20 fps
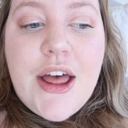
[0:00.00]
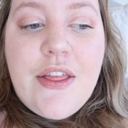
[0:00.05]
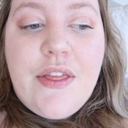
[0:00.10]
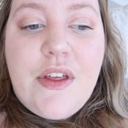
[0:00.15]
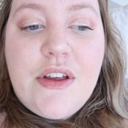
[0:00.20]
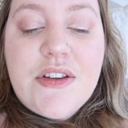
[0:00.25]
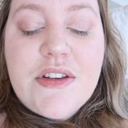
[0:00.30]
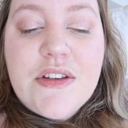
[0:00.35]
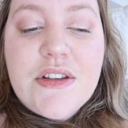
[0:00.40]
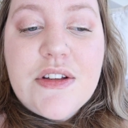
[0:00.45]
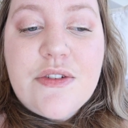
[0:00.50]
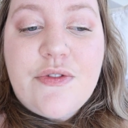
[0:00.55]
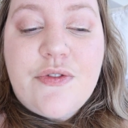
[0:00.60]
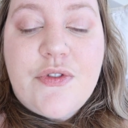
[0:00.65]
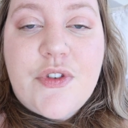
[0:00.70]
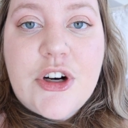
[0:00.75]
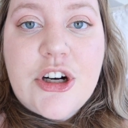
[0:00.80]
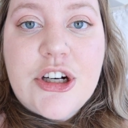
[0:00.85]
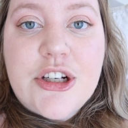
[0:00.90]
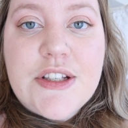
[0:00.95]
This is the
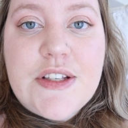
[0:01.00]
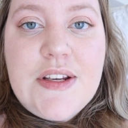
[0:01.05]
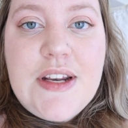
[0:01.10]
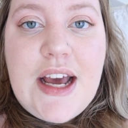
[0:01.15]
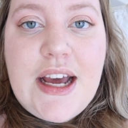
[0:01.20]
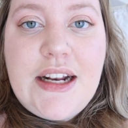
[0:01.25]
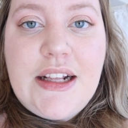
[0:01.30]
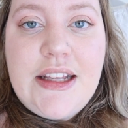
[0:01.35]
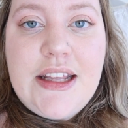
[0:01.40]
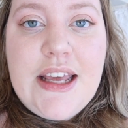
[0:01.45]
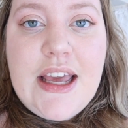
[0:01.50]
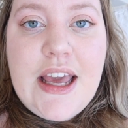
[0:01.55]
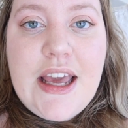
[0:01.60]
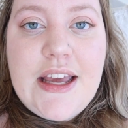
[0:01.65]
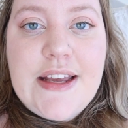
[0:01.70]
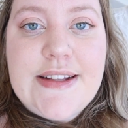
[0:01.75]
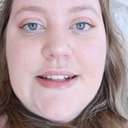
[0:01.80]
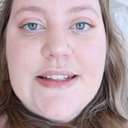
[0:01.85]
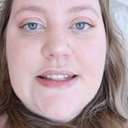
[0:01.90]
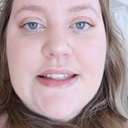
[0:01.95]
first Natalie
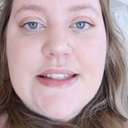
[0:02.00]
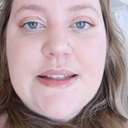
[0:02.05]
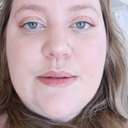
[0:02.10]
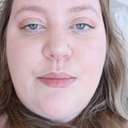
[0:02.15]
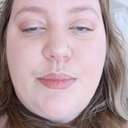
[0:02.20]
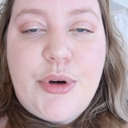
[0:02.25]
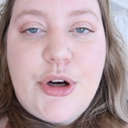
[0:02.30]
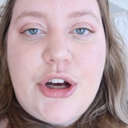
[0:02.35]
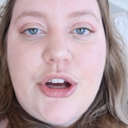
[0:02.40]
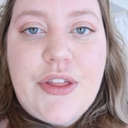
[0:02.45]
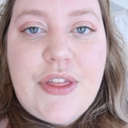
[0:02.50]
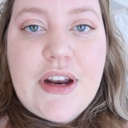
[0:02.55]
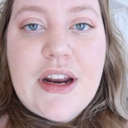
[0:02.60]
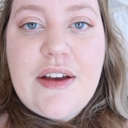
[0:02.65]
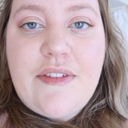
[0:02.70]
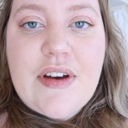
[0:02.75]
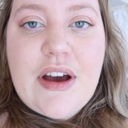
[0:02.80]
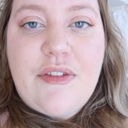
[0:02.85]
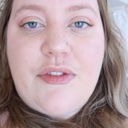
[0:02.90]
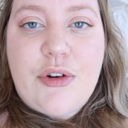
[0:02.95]
Haynes book that
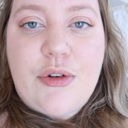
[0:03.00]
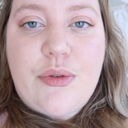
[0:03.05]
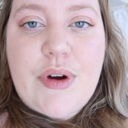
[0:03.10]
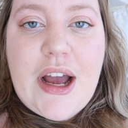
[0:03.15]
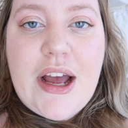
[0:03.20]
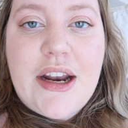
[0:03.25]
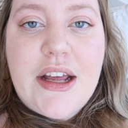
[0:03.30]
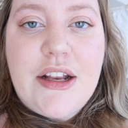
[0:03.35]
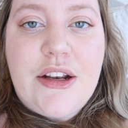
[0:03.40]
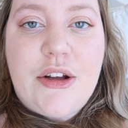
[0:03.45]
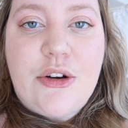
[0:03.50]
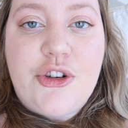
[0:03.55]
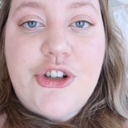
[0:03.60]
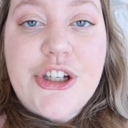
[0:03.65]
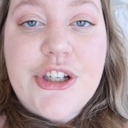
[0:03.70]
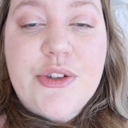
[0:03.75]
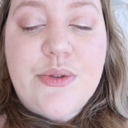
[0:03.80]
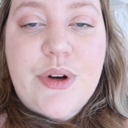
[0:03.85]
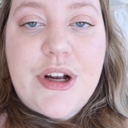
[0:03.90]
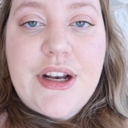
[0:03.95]
I've ever read. I know
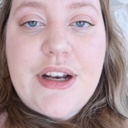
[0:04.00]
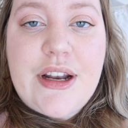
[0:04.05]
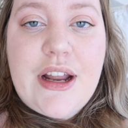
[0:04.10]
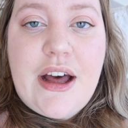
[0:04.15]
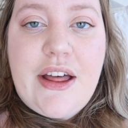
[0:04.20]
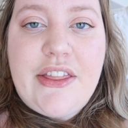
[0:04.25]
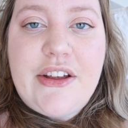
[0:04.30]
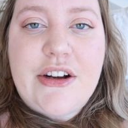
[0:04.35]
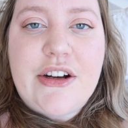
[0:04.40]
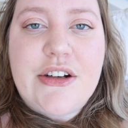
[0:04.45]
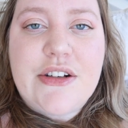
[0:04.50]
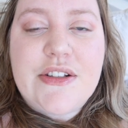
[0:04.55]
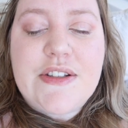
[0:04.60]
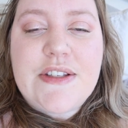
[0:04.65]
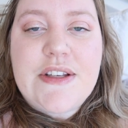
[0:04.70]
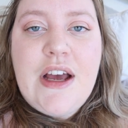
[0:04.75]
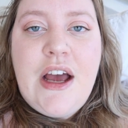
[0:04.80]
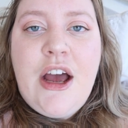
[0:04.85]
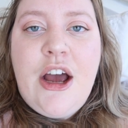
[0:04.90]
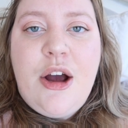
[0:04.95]
she's written
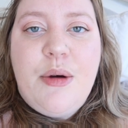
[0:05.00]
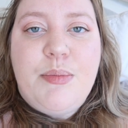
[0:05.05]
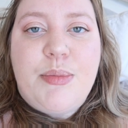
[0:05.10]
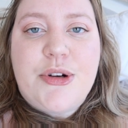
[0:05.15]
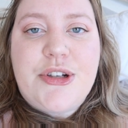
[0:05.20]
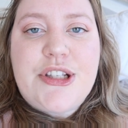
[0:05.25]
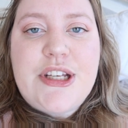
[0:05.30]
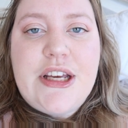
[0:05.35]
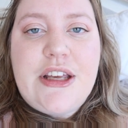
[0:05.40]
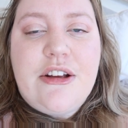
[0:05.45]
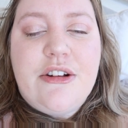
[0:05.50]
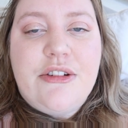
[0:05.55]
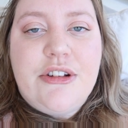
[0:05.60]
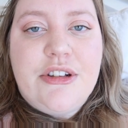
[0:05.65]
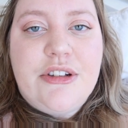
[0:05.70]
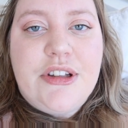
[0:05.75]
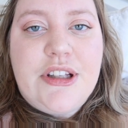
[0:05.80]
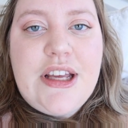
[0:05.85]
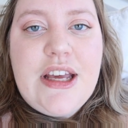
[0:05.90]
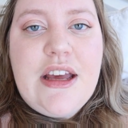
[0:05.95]
others,
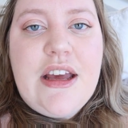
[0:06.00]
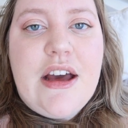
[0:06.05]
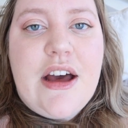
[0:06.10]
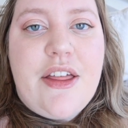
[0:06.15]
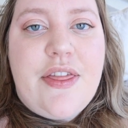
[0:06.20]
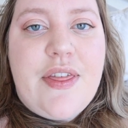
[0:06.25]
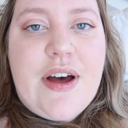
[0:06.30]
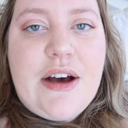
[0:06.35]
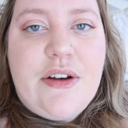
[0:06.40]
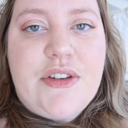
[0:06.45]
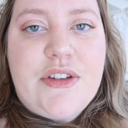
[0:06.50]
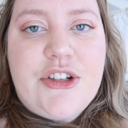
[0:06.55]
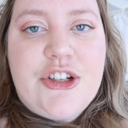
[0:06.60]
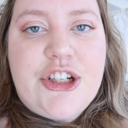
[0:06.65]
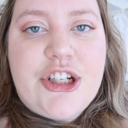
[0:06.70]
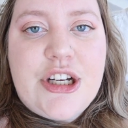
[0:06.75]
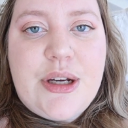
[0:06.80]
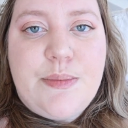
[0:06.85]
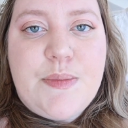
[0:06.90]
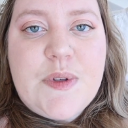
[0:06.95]
particularly A Thousand
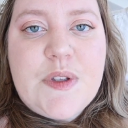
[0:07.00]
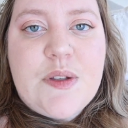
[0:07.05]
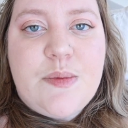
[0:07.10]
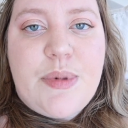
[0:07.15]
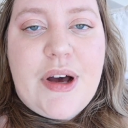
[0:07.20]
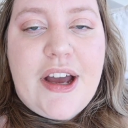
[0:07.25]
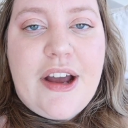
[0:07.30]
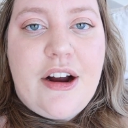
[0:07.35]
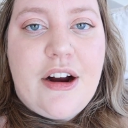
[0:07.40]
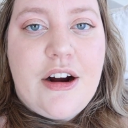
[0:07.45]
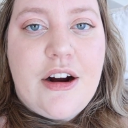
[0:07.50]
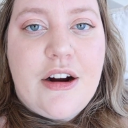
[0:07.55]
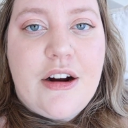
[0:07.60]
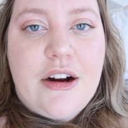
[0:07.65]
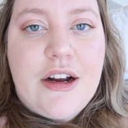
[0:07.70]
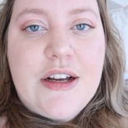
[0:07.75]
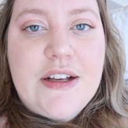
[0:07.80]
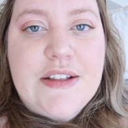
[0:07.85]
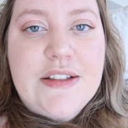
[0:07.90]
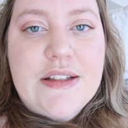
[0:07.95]
Ships by her
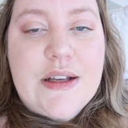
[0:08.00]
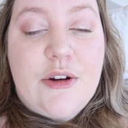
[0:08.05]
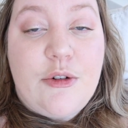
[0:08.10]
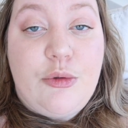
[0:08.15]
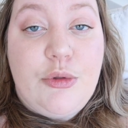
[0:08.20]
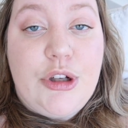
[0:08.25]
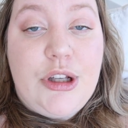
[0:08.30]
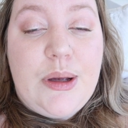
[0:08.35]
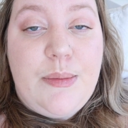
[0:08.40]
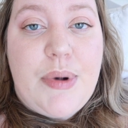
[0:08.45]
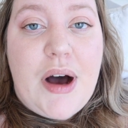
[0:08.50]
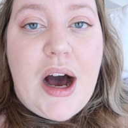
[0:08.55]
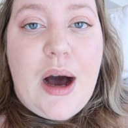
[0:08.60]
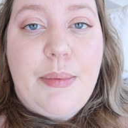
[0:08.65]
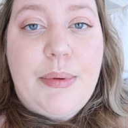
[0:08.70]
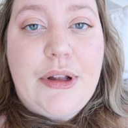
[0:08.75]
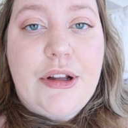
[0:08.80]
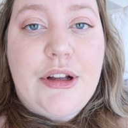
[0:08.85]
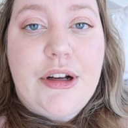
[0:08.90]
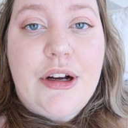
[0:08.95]
is a really
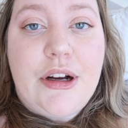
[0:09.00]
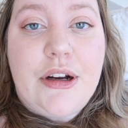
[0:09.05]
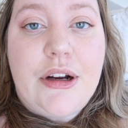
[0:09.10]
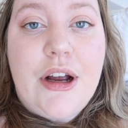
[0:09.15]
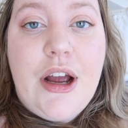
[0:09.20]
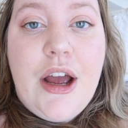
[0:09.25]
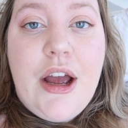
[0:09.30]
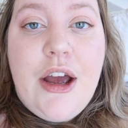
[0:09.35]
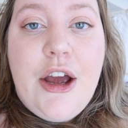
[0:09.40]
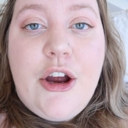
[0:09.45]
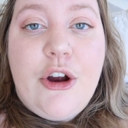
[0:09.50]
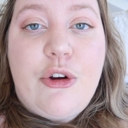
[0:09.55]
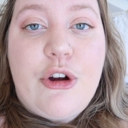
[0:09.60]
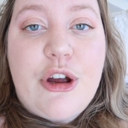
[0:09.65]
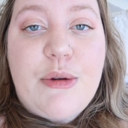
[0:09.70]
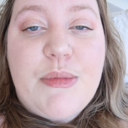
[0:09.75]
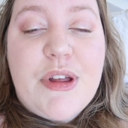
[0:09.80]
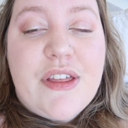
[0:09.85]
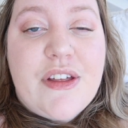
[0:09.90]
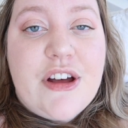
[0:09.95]
popular
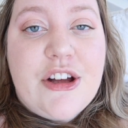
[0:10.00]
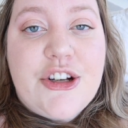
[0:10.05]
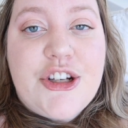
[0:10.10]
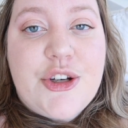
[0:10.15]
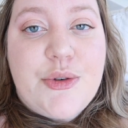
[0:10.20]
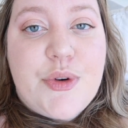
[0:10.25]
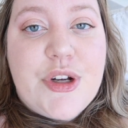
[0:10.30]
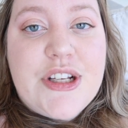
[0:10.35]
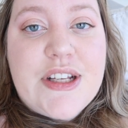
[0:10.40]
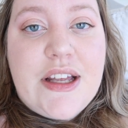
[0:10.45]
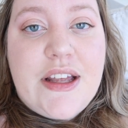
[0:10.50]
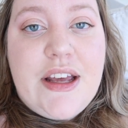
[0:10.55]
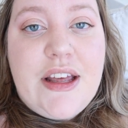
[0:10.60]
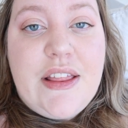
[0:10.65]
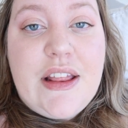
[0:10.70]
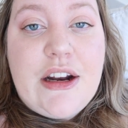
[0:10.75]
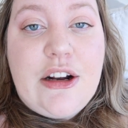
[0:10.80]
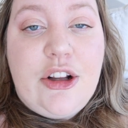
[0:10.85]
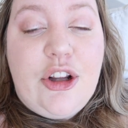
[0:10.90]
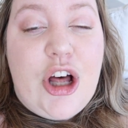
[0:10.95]
Greek mythology retelling
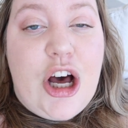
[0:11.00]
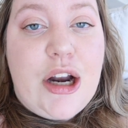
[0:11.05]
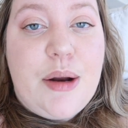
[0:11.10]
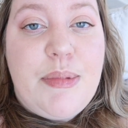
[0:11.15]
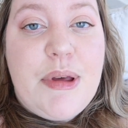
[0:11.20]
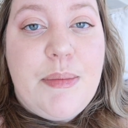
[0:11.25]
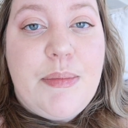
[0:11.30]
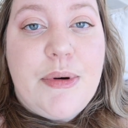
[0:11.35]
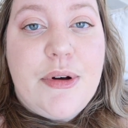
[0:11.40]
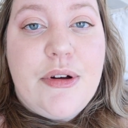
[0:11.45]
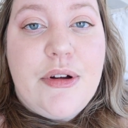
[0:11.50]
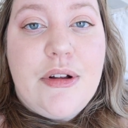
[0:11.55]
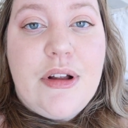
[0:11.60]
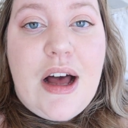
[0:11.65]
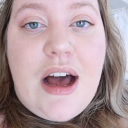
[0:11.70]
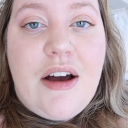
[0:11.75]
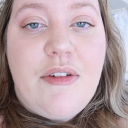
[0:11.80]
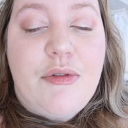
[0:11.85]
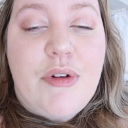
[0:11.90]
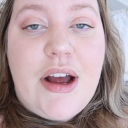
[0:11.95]
that a lot of people
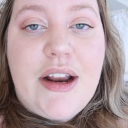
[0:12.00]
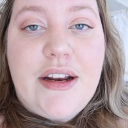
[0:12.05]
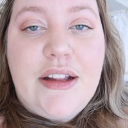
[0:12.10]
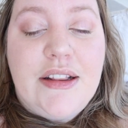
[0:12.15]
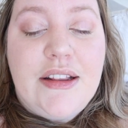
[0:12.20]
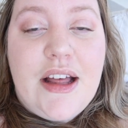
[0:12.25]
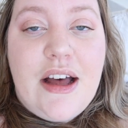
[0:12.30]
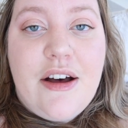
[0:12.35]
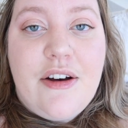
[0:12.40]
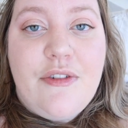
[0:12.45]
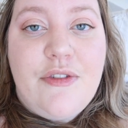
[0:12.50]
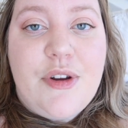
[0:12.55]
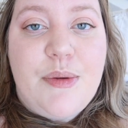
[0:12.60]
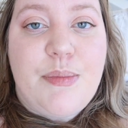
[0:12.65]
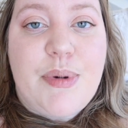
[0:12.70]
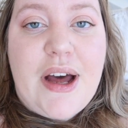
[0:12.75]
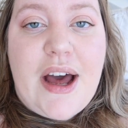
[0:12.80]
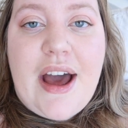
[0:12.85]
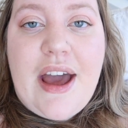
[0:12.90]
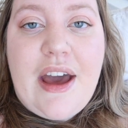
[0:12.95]
have read and loved,
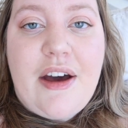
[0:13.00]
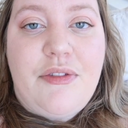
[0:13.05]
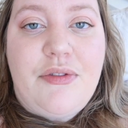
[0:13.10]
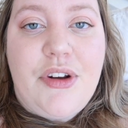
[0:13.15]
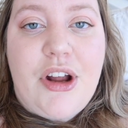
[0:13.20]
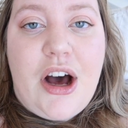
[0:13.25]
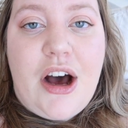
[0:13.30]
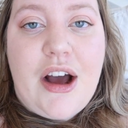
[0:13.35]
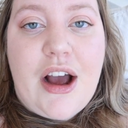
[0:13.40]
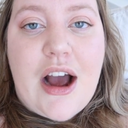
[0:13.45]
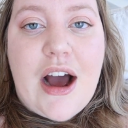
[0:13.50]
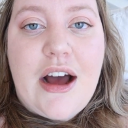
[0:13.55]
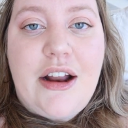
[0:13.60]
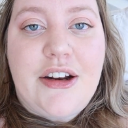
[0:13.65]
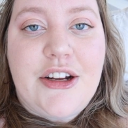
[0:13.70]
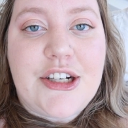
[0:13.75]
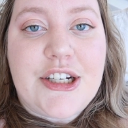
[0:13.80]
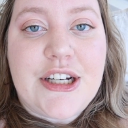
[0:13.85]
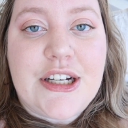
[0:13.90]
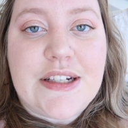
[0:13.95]
but I have not gotten
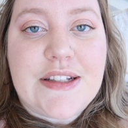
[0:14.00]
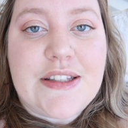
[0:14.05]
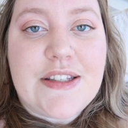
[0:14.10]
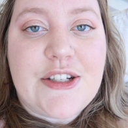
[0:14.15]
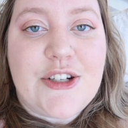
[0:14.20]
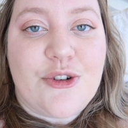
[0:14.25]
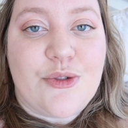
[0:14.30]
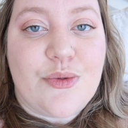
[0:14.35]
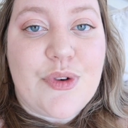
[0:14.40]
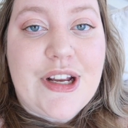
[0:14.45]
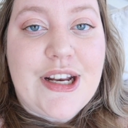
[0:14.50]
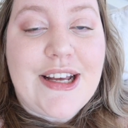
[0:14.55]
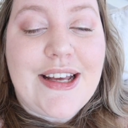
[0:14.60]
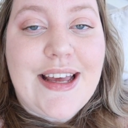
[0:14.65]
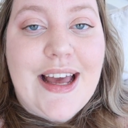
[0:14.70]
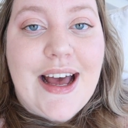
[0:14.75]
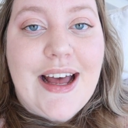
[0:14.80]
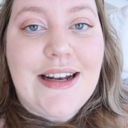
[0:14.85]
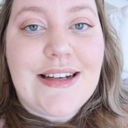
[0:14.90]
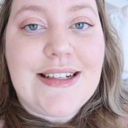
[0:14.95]
a chance to read it
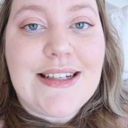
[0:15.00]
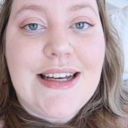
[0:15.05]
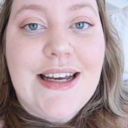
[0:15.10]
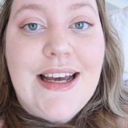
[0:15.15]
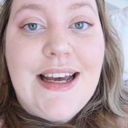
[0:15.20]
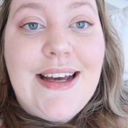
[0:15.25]
yet.